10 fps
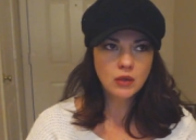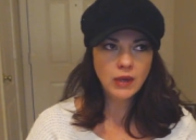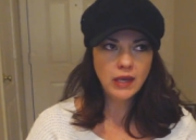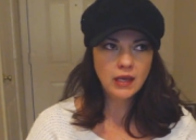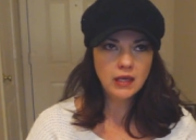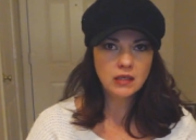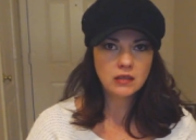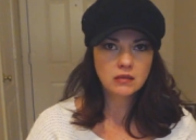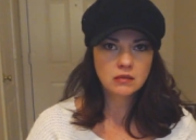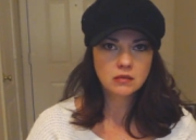walk
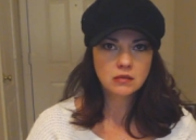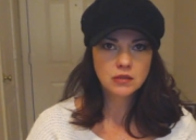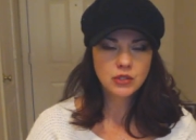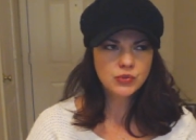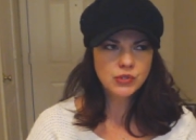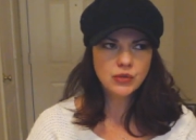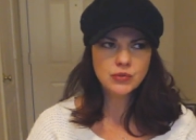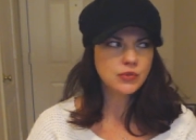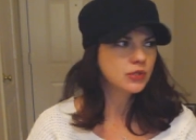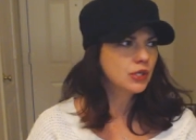away. Use
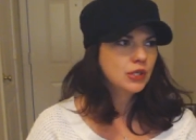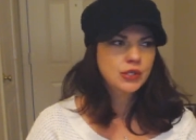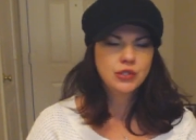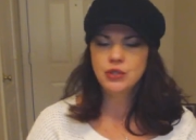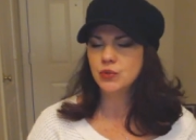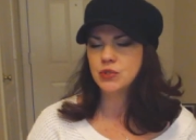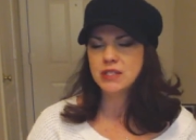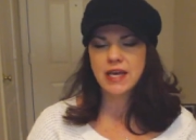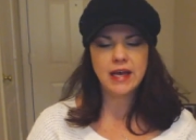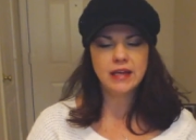those.
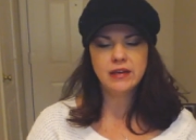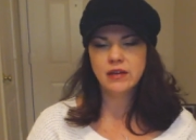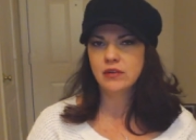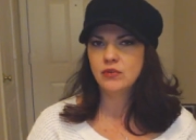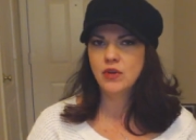Use that